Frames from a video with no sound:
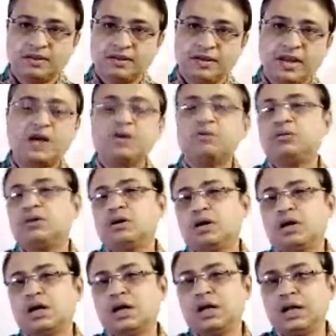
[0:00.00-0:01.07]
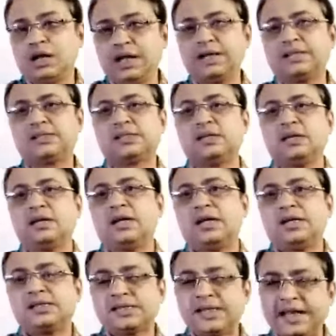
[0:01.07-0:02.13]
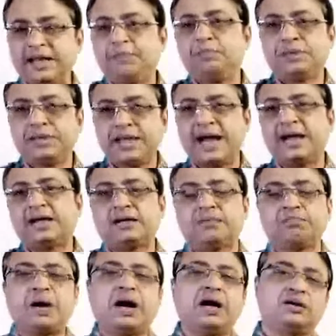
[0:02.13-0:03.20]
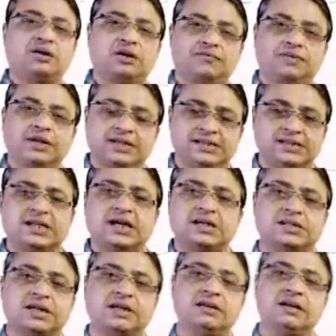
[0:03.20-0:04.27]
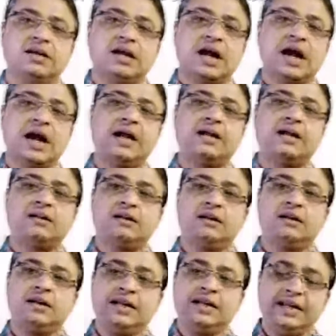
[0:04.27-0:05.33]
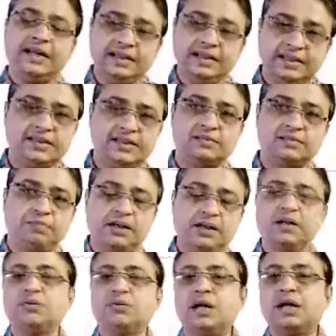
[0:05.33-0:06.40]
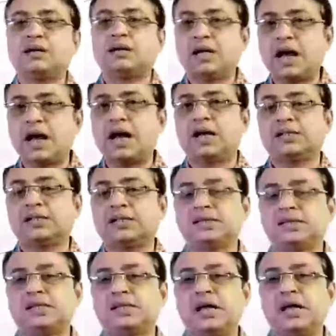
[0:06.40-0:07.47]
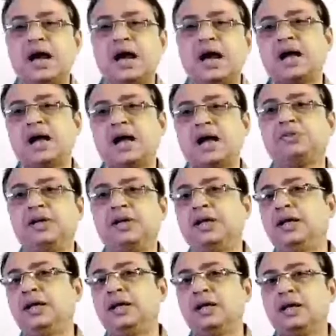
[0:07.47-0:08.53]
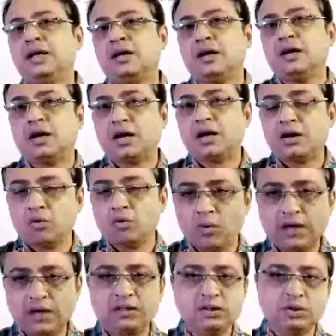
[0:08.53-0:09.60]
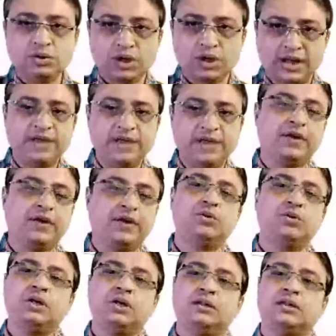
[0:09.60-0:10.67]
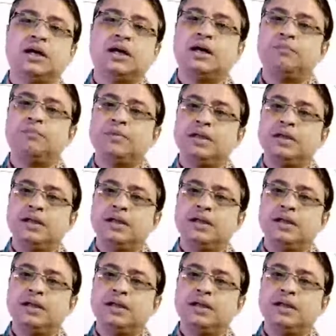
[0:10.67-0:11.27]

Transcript: Now, let's skip that part of the discussion, and in this particular class, I am actually want to give you the